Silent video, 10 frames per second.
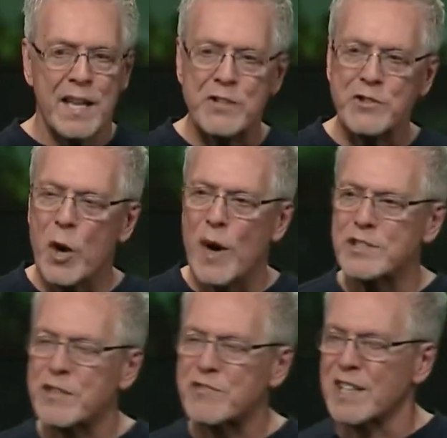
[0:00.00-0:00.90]
that you know I
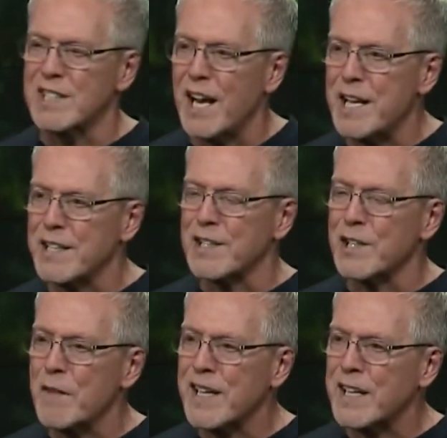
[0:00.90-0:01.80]
just delight in
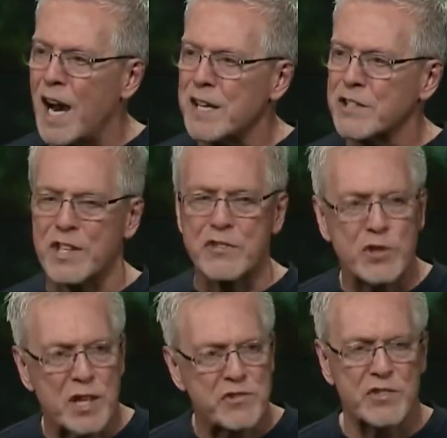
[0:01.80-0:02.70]
loving kindness and
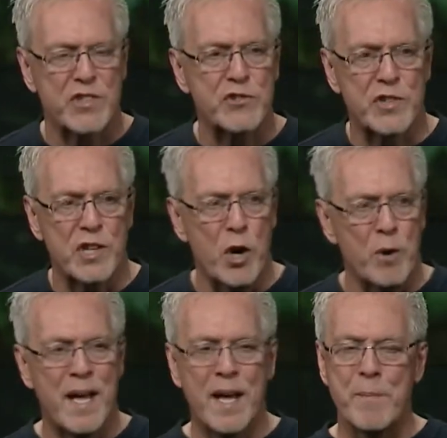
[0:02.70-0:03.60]
justice and
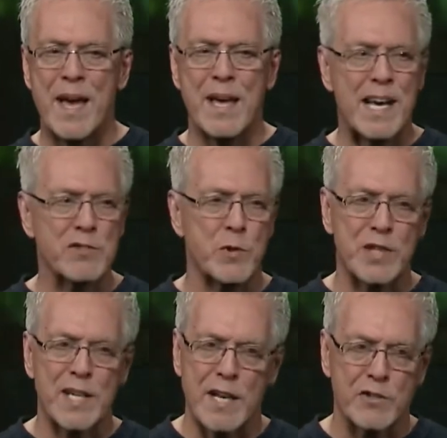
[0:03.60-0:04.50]
shalom. Man, that's what
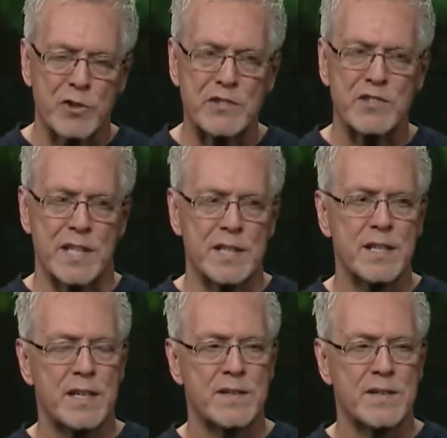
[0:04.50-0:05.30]
you got to trust in.